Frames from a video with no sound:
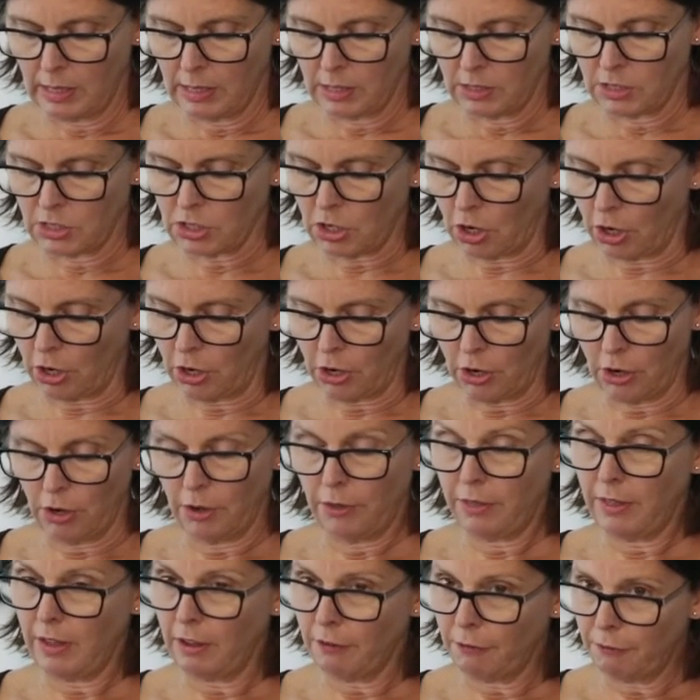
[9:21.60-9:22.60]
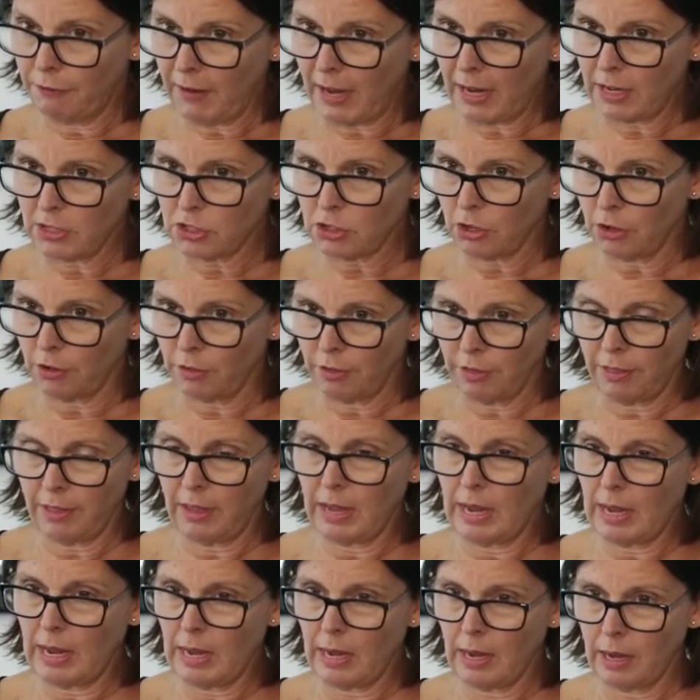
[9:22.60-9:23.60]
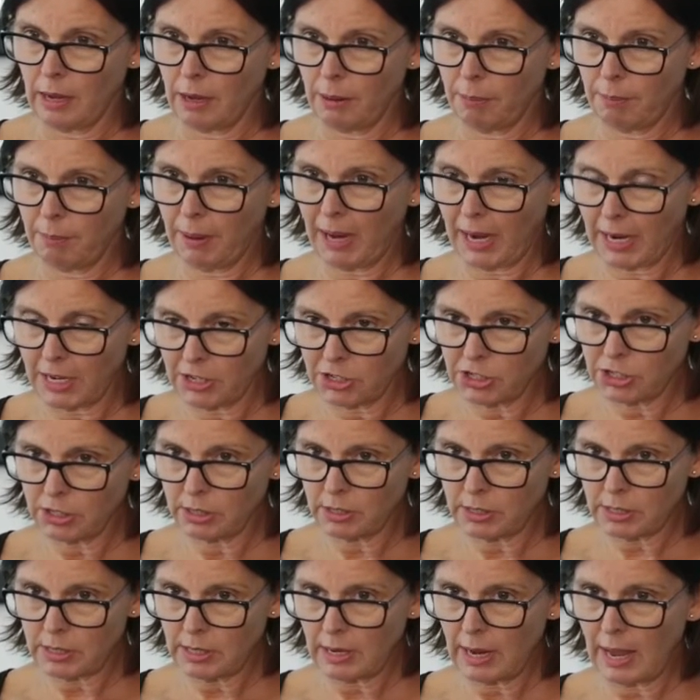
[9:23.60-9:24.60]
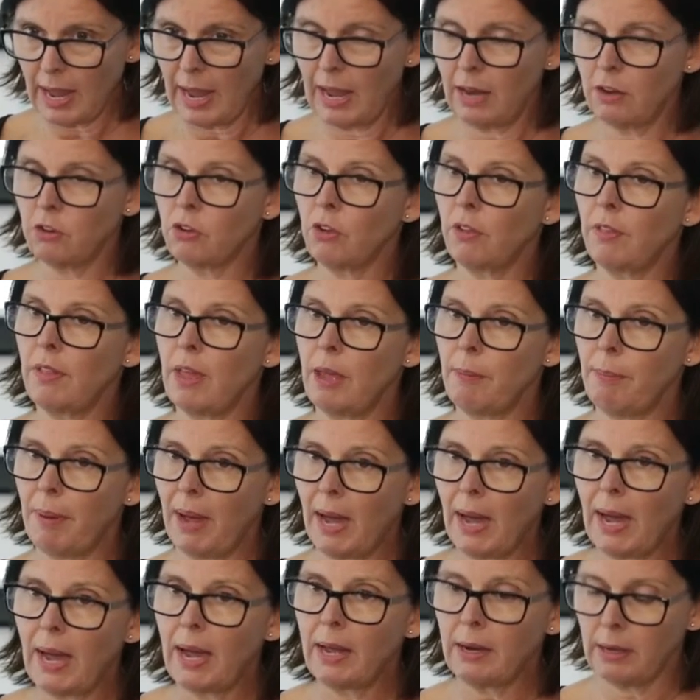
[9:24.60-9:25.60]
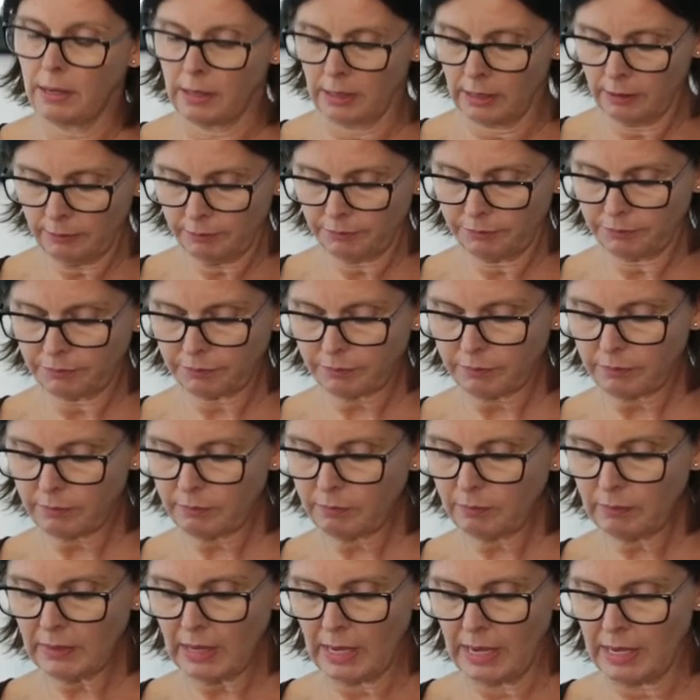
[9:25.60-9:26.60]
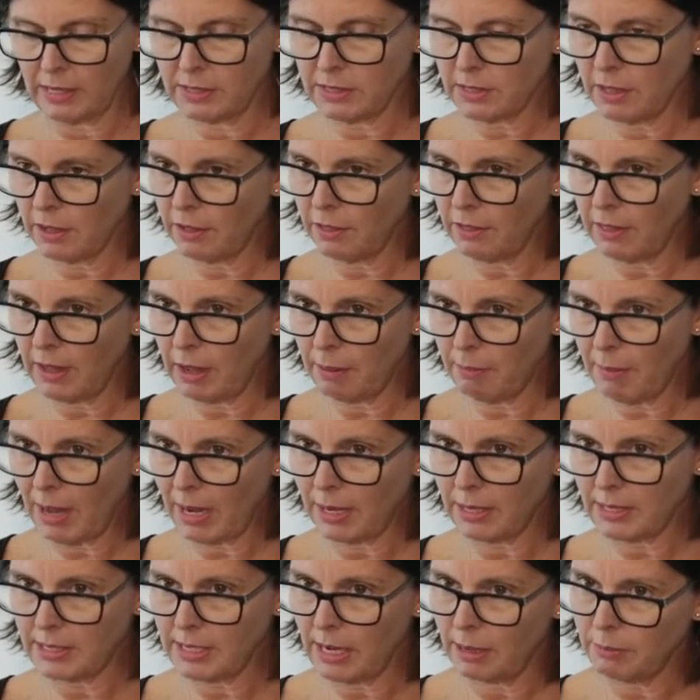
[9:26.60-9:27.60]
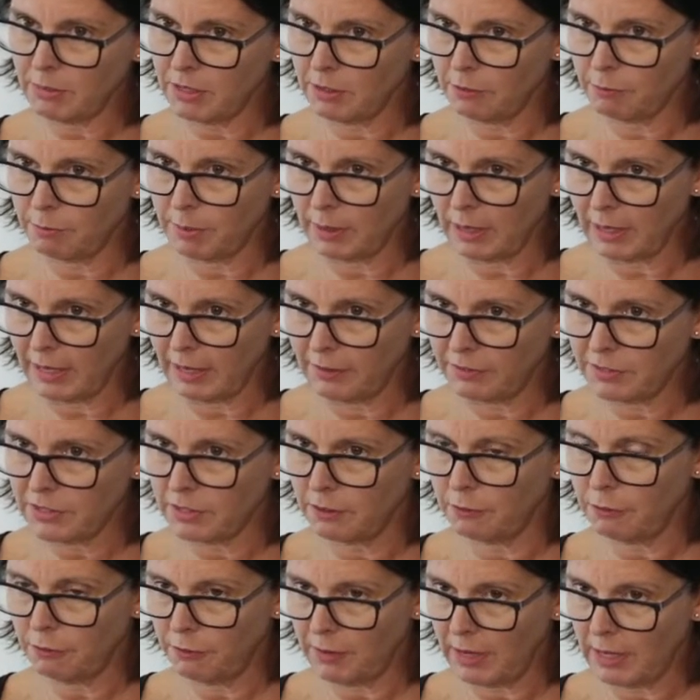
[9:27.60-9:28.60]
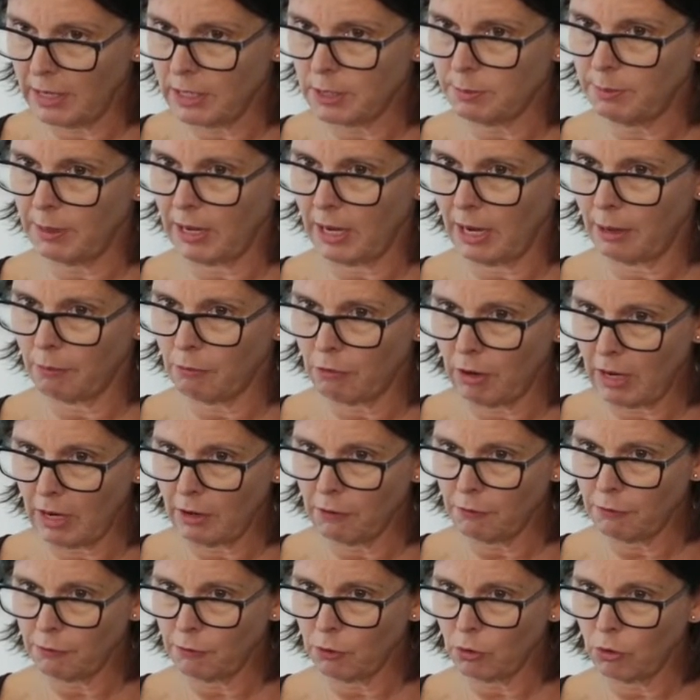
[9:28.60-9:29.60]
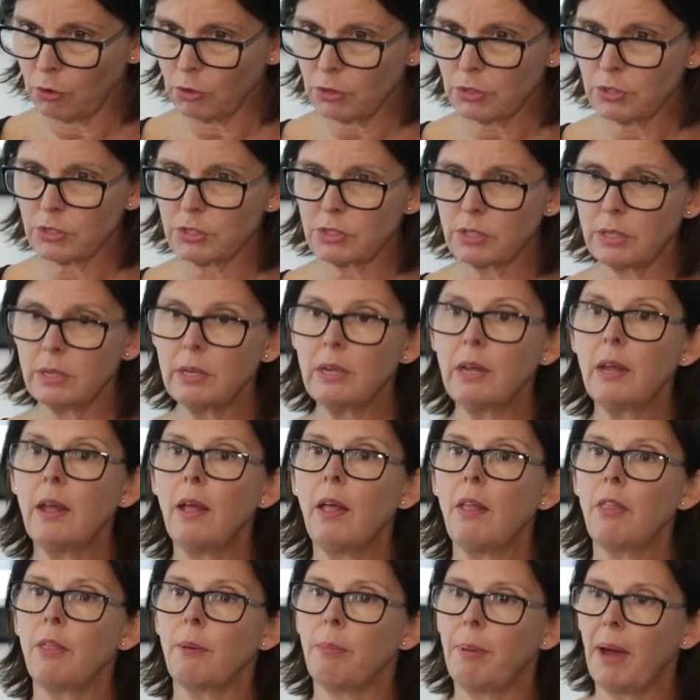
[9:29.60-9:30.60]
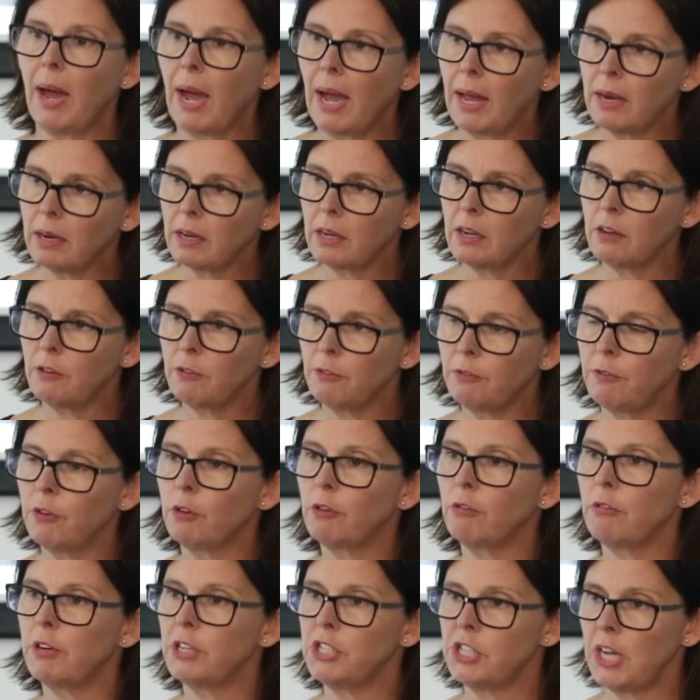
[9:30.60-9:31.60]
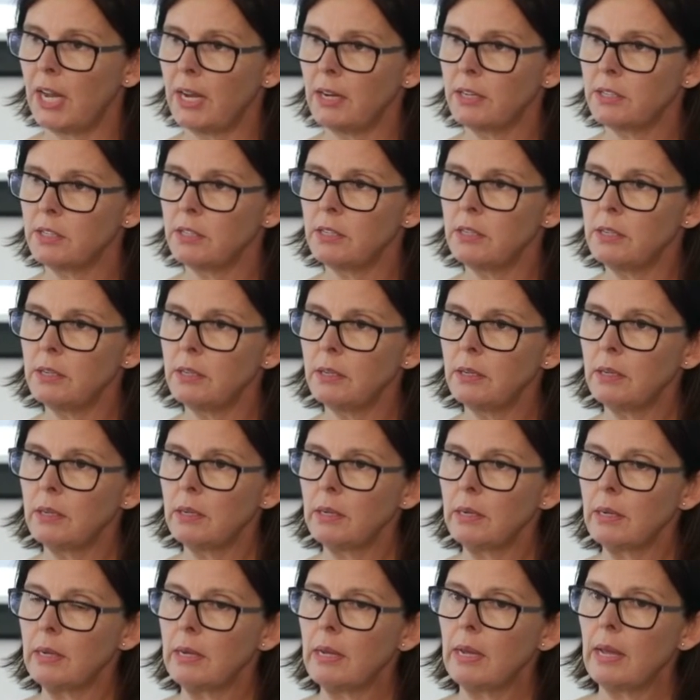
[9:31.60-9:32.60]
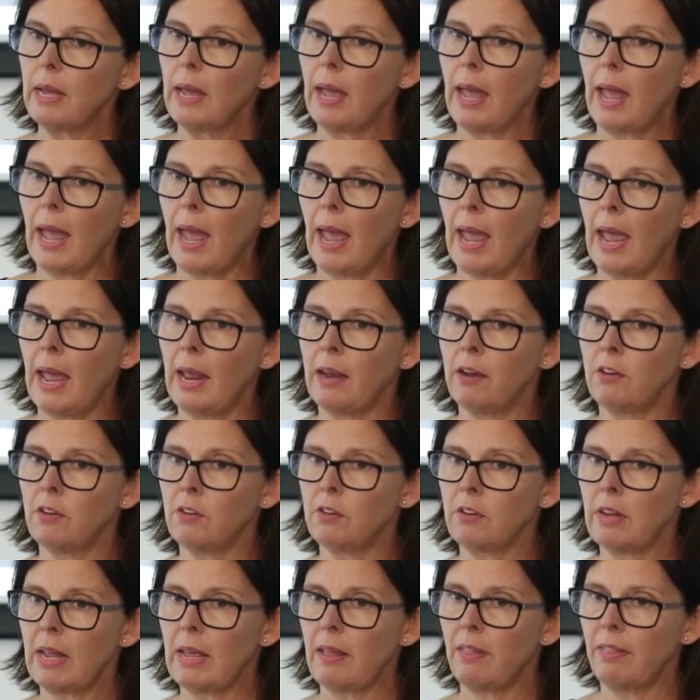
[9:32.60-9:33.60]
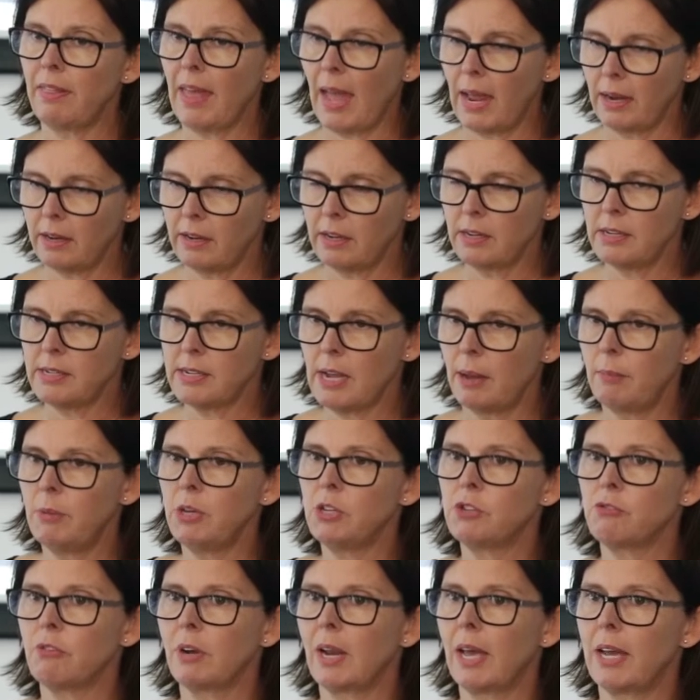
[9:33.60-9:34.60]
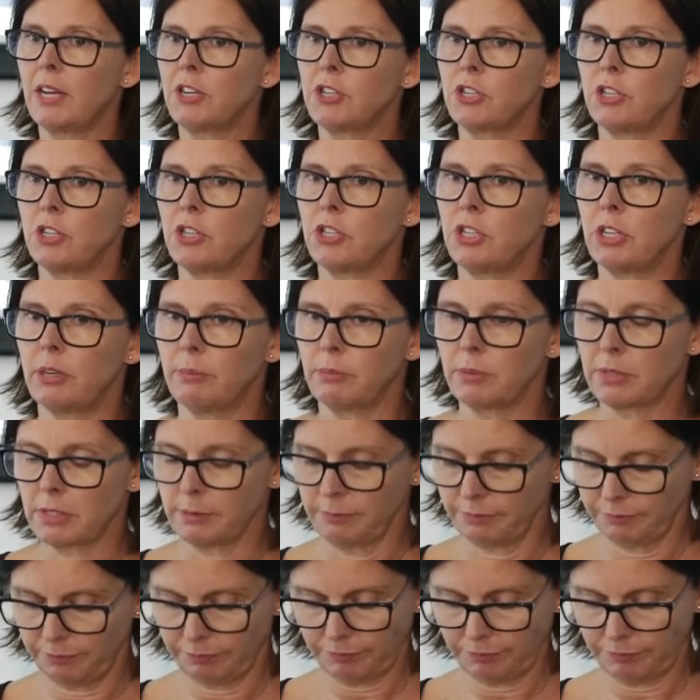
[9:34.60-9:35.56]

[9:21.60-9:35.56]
So the effect on the patient and on their partner is that their maladaptive beliefs and fears become reinforced, the partner can feel rejected, and that can damage relationships.